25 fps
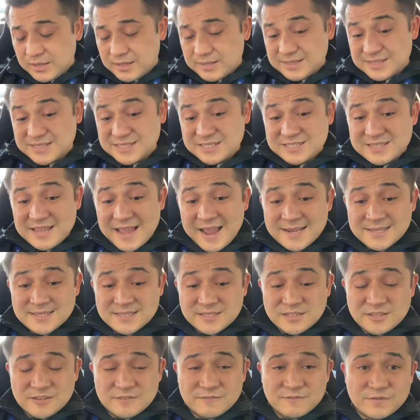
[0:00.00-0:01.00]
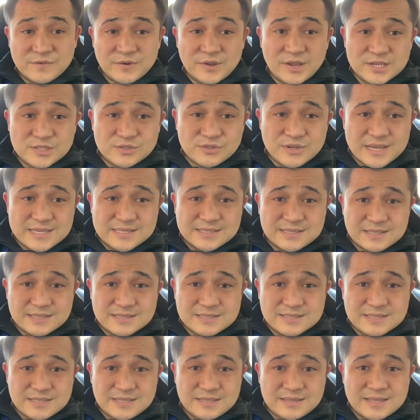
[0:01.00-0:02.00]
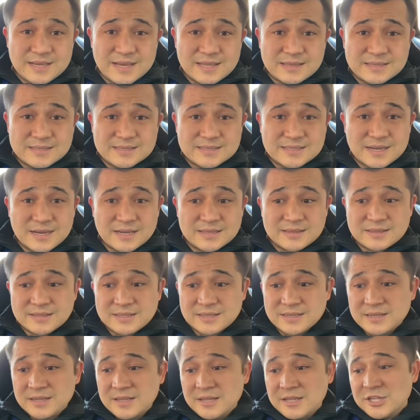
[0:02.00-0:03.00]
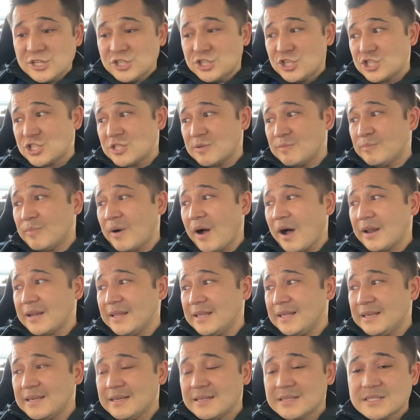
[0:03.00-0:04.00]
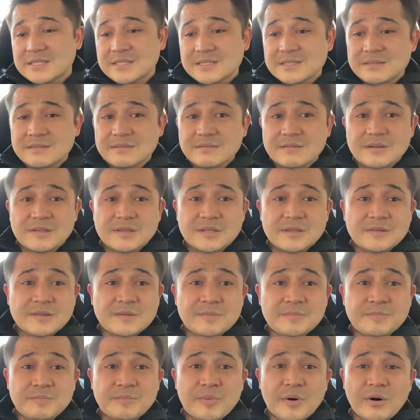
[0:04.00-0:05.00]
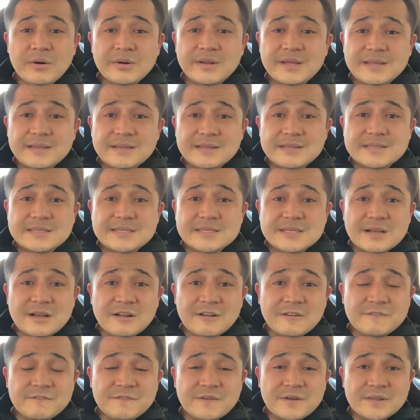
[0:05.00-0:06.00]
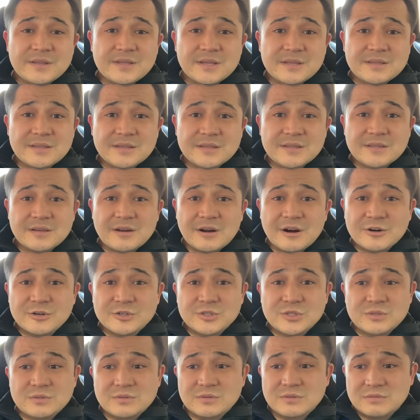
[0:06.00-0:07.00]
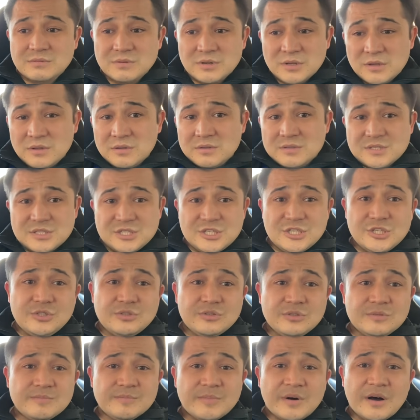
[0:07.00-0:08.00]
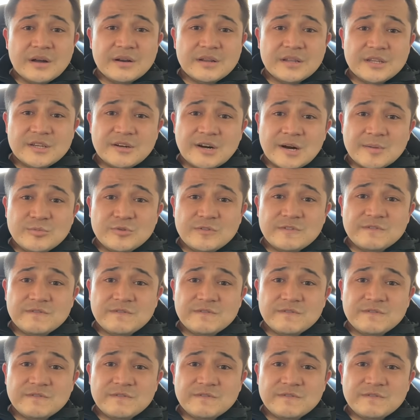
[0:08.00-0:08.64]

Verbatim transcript: This is accident free, as you guys can see that it's got the just the body kits, the, the bonnet itself, the the, the R-Tune or Z-Tune bonnet, carbon